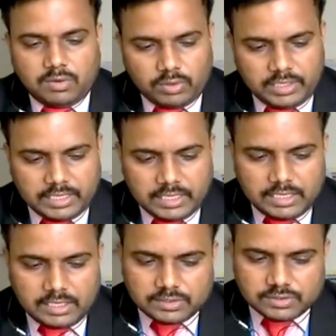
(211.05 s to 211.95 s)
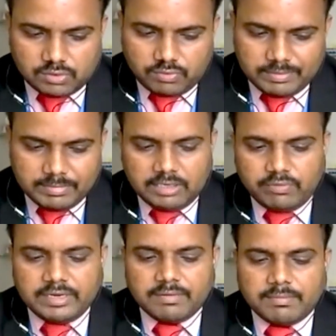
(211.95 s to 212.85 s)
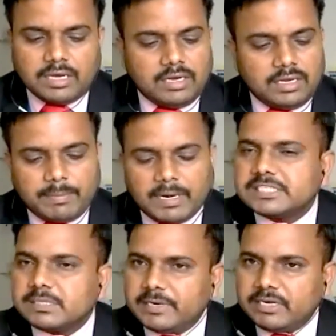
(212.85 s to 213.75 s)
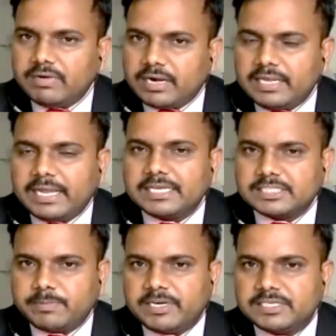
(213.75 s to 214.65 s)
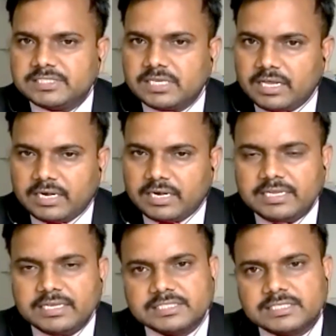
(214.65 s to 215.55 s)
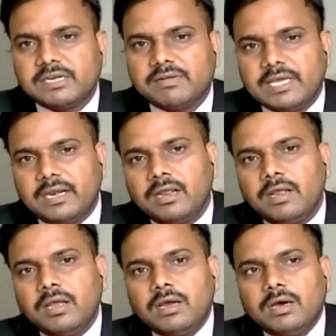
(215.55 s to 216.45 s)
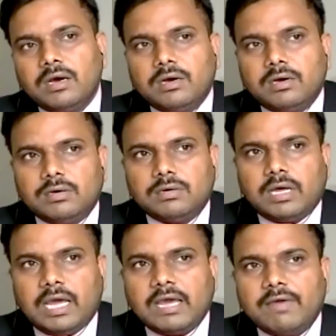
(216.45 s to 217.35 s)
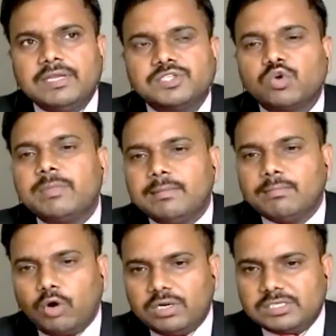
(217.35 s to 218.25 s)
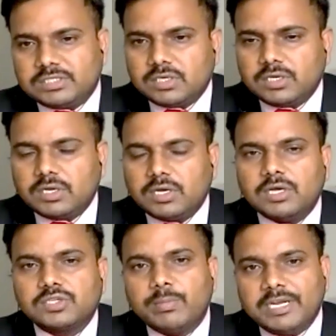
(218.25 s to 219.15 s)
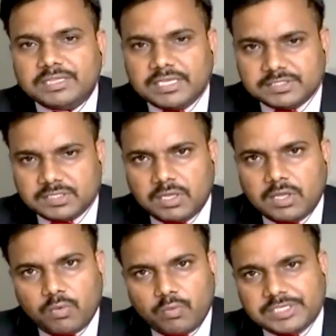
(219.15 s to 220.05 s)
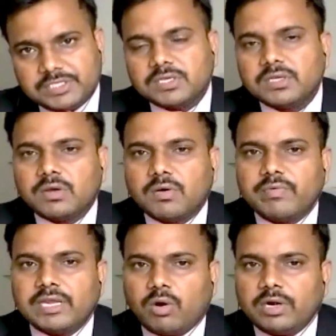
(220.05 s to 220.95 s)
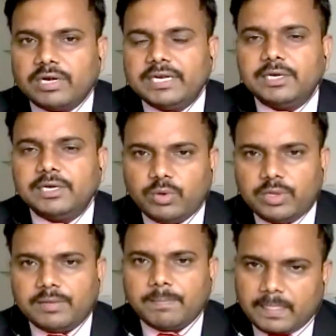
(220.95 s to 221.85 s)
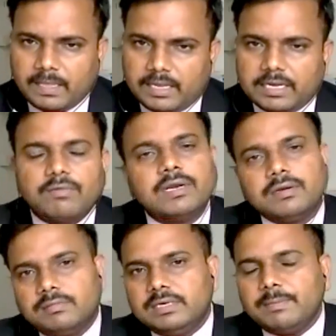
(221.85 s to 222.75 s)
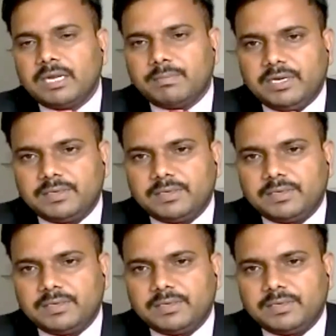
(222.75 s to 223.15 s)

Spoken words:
Okay, so we believe in participative learning and experiential learning concepts, and we are having so many models, so many things which we are already doing in our department.